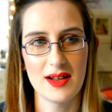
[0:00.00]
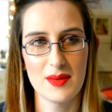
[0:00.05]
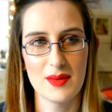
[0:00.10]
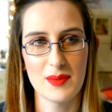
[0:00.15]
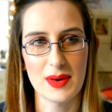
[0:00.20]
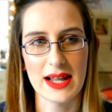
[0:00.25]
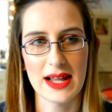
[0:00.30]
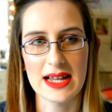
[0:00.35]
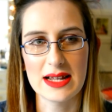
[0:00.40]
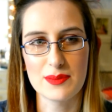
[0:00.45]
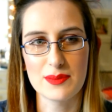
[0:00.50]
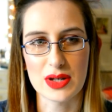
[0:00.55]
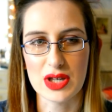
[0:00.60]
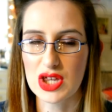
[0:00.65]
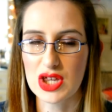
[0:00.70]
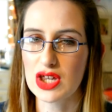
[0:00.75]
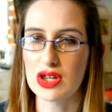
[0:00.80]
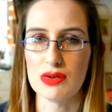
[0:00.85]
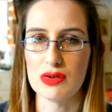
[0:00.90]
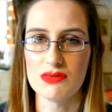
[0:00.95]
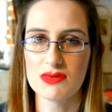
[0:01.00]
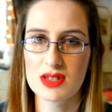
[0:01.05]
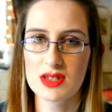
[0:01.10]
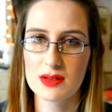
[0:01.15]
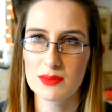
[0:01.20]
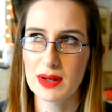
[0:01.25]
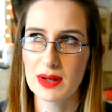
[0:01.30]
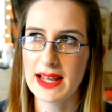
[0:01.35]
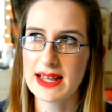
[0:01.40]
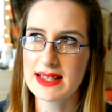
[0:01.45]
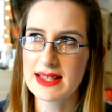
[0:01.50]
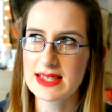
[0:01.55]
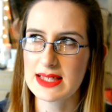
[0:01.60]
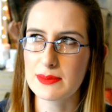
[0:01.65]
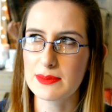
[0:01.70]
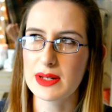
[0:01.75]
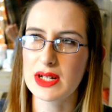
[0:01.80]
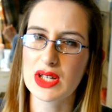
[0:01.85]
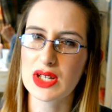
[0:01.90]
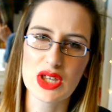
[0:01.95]
Plain but cute. Plain,
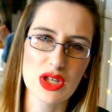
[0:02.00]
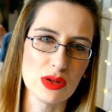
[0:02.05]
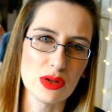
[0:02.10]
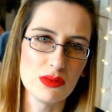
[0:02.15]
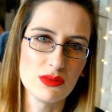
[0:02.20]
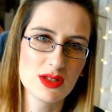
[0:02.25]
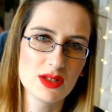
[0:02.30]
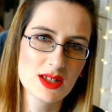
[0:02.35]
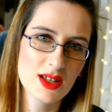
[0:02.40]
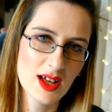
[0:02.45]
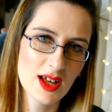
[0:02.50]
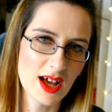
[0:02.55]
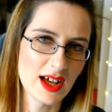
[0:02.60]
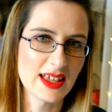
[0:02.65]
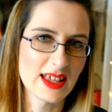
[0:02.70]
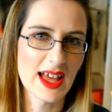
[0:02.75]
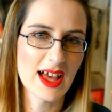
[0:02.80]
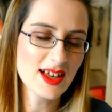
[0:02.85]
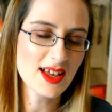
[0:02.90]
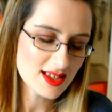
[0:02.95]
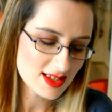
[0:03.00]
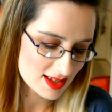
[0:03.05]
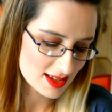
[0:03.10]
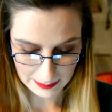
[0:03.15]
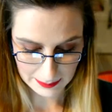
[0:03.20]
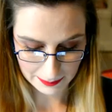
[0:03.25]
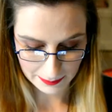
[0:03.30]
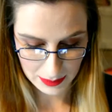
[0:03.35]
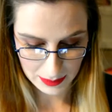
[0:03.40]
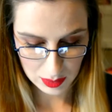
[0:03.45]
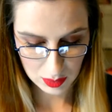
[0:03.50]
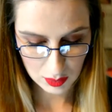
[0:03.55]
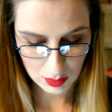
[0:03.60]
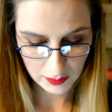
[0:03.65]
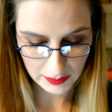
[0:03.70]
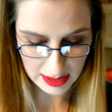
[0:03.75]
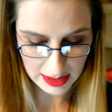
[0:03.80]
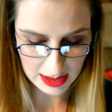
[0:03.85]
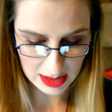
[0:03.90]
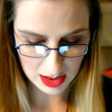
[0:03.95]
simple and cute, I guess.
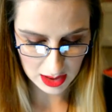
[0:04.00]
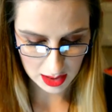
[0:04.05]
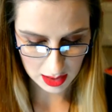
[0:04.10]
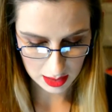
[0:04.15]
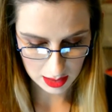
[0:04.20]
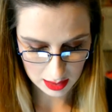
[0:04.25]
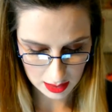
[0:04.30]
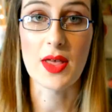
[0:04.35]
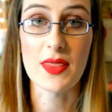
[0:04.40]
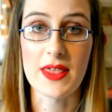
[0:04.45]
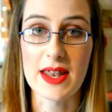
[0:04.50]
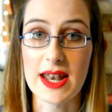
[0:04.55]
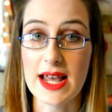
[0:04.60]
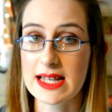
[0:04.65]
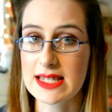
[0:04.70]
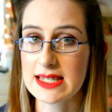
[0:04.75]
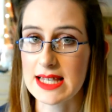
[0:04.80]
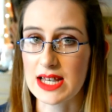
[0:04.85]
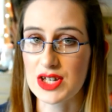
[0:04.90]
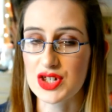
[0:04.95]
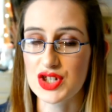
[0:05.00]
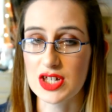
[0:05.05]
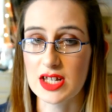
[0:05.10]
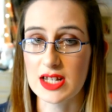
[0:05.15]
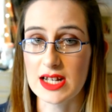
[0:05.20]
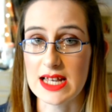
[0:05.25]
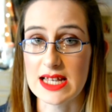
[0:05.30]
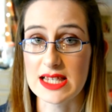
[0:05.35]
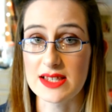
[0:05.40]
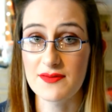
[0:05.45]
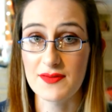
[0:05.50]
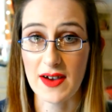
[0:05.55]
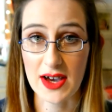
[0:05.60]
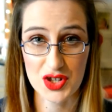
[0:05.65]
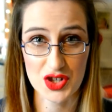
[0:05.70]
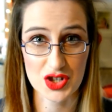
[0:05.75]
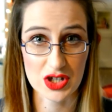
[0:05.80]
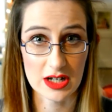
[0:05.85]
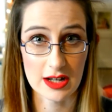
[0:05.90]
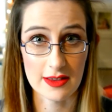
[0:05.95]
Moving on. The next section is
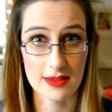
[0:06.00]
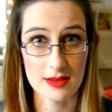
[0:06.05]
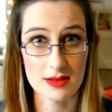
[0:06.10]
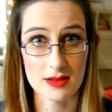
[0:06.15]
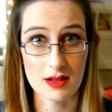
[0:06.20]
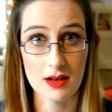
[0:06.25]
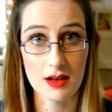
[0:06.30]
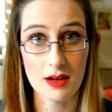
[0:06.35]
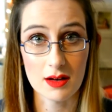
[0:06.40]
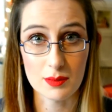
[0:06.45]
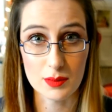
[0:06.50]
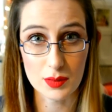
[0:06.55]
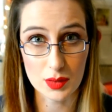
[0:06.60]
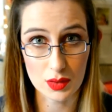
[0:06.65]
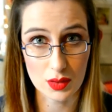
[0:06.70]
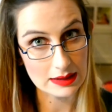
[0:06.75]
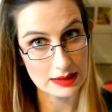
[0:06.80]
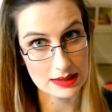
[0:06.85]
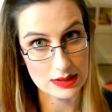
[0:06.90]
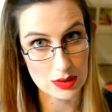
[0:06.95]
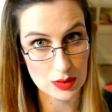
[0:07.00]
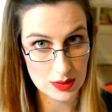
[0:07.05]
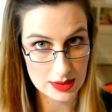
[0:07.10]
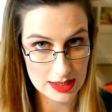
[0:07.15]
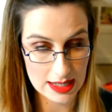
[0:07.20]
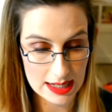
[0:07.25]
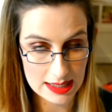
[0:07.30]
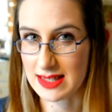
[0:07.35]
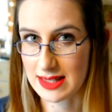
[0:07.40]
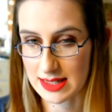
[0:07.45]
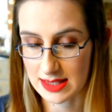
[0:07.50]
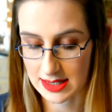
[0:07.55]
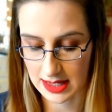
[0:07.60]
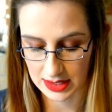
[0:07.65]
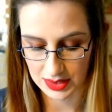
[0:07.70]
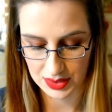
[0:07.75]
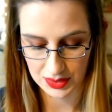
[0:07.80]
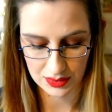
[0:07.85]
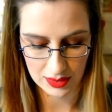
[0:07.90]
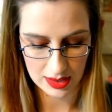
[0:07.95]
fashion, and there's a lot more this or that in this
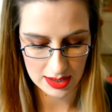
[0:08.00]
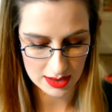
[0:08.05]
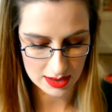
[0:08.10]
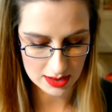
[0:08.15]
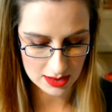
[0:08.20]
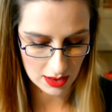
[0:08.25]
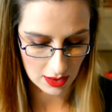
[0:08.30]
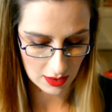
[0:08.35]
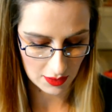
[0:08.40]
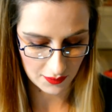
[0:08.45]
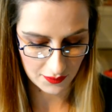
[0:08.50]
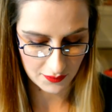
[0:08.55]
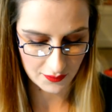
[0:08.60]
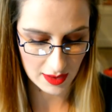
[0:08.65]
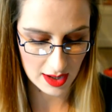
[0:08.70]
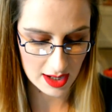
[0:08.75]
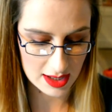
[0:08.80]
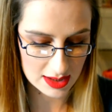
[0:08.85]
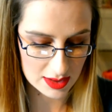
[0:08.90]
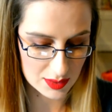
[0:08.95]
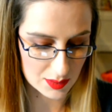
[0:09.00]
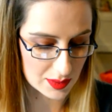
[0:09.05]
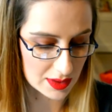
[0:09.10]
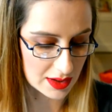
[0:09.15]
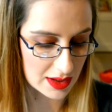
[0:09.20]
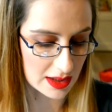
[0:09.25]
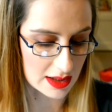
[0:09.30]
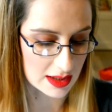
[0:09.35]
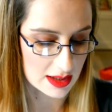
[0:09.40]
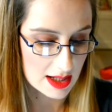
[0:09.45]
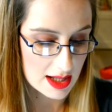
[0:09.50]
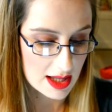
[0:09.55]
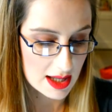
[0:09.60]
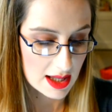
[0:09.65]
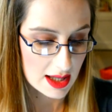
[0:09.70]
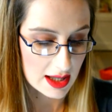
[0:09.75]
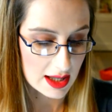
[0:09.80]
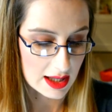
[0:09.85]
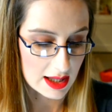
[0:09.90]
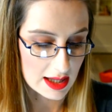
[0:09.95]
category. So, first one
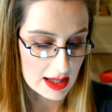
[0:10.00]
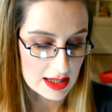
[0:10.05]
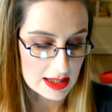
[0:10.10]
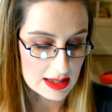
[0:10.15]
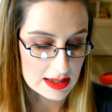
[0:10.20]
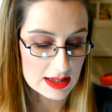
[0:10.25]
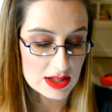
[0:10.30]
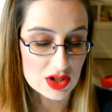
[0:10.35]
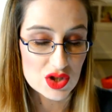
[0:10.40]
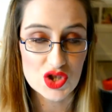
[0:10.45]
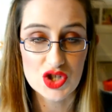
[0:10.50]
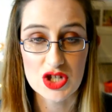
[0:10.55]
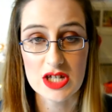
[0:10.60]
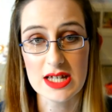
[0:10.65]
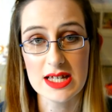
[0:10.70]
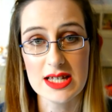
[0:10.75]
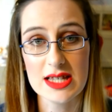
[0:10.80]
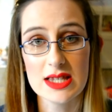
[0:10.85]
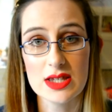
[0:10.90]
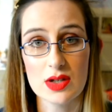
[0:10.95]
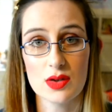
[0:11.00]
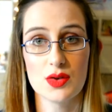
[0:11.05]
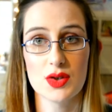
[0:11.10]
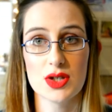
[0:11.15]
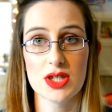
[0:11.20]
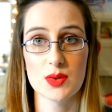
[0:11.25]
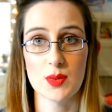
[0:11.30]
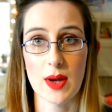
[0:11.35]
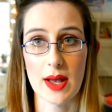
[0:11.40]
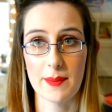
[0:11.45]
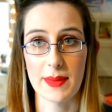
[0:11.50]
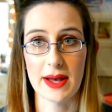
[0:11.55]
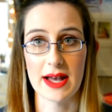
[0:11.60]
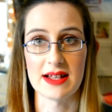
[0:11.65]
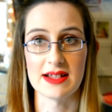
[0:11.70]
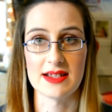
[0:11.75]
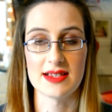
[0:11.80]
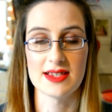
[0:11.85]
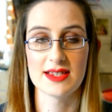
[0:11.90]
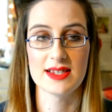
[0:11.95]
is jeans or
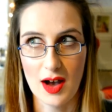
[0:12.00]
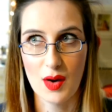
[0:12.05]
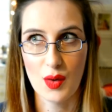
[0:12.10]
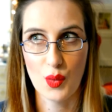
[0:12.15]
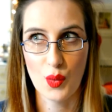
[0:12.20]
sweatpants.